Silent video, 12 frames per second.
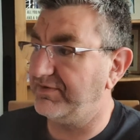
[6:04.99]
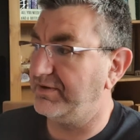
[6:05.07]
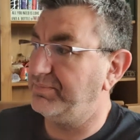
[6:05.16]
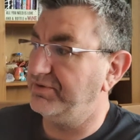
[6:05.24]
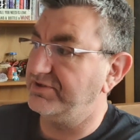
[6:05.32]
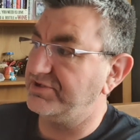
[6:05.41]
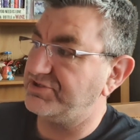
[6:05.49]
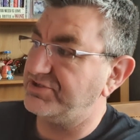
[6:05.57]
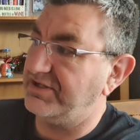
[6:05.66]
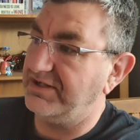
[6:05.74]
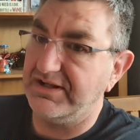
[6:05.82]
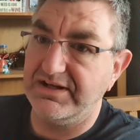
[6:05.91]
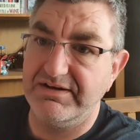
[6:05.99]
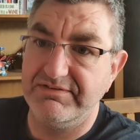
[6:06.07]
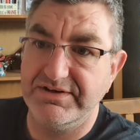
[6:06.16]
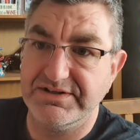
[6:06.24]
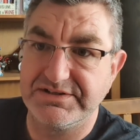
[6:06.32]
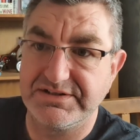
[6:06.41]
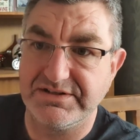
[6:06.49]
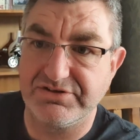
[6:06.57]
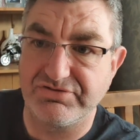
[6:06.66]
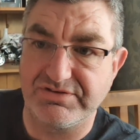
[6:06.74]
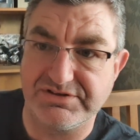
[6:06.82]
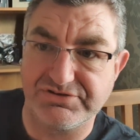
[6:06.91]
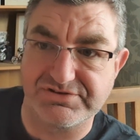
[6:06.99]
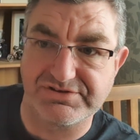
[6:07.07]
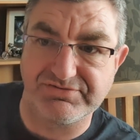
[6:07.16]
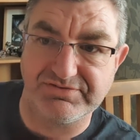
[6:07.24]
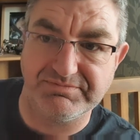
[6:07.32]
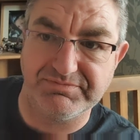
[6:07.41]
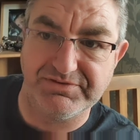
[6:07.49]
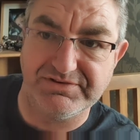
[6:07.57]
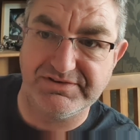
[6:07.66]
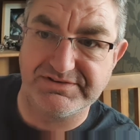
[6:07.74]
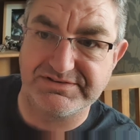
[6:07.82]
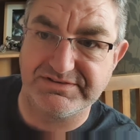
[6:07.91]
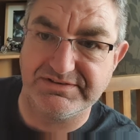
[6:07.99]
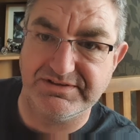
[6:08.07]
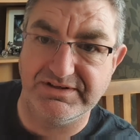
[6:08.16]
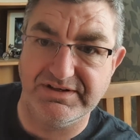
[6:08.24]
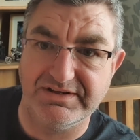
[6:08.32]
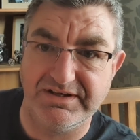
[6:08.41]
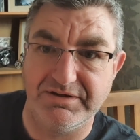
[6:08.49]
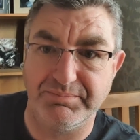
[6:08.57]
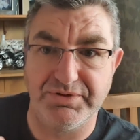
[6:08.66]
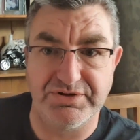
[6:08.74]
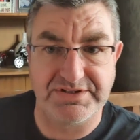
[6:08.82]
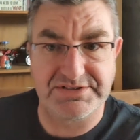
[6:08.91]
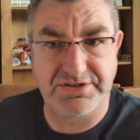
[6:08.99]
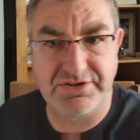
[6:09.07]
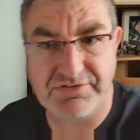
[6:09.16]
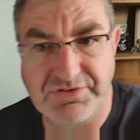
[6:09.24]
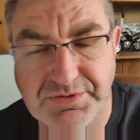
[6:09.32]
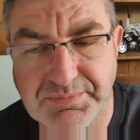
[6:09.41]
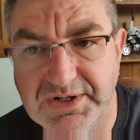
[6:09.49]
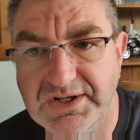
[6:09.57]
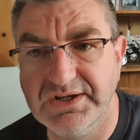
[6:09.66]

I'll put this sheet there, and it's literally just from there to there. I'll put this on the group.